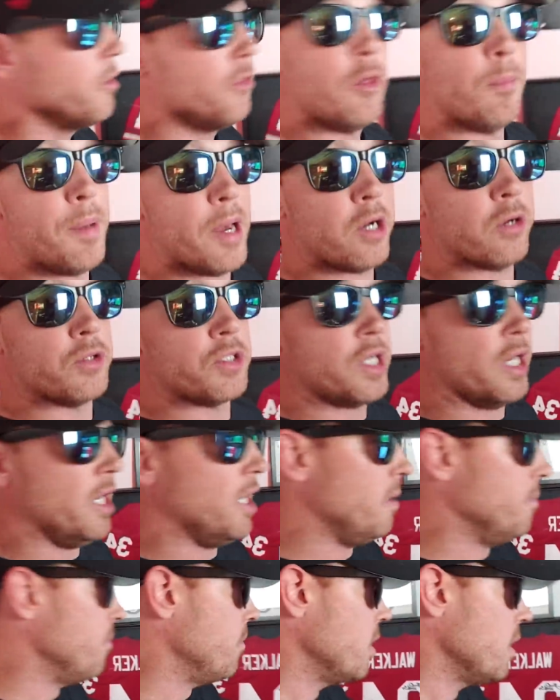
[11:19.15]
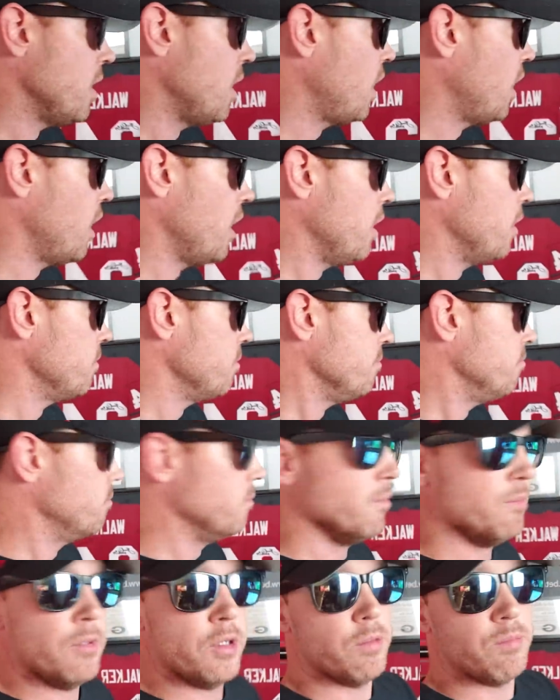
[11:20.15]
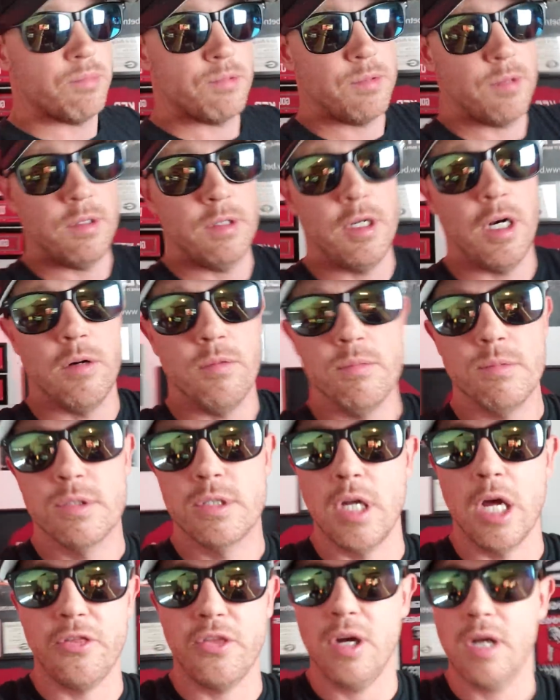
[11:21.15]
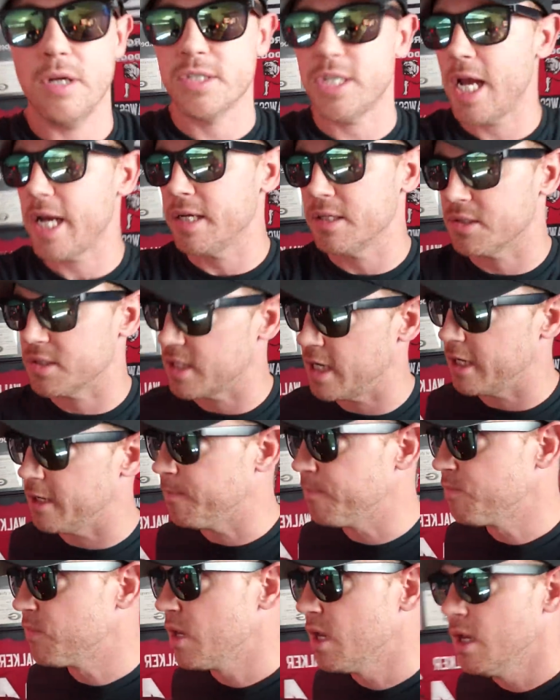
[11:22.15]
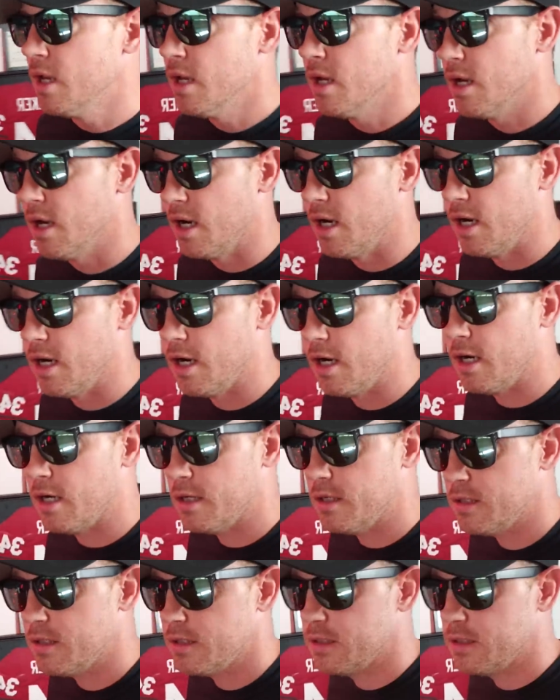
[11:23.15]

the better team. Nothing else I can say. I